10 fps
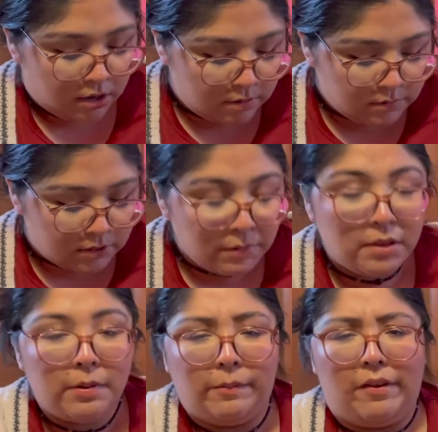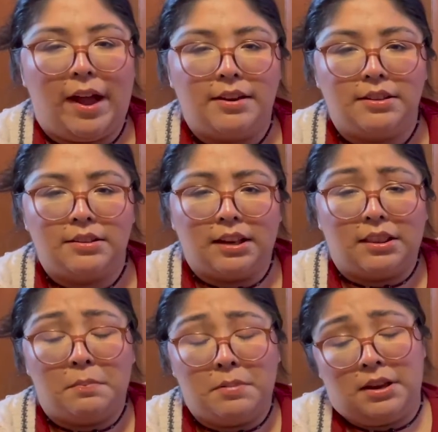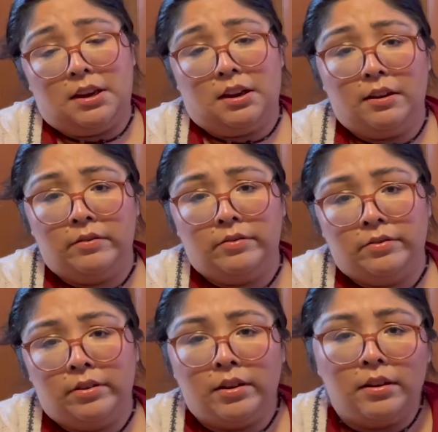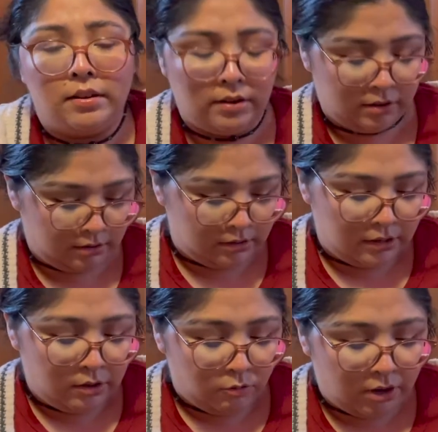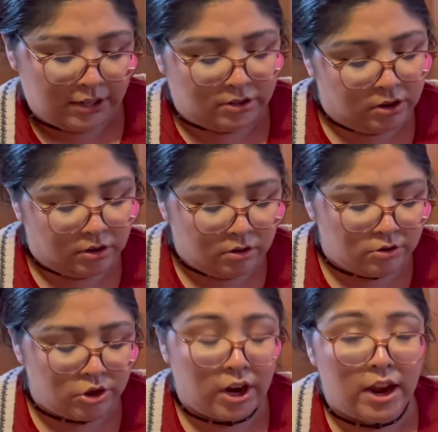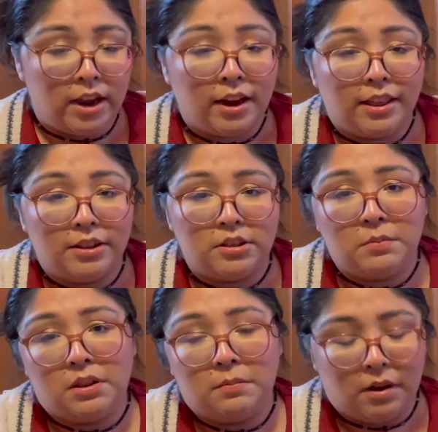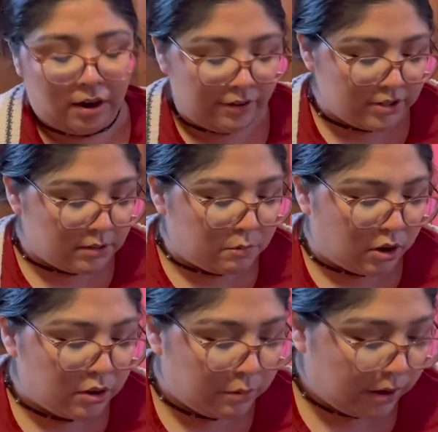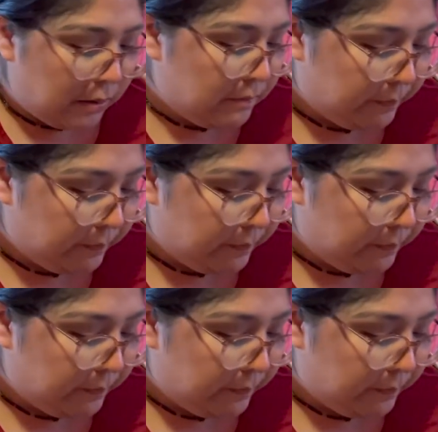Some of them I've had since like the beginning of when I started crocheting, and then some of them are obviously more newer.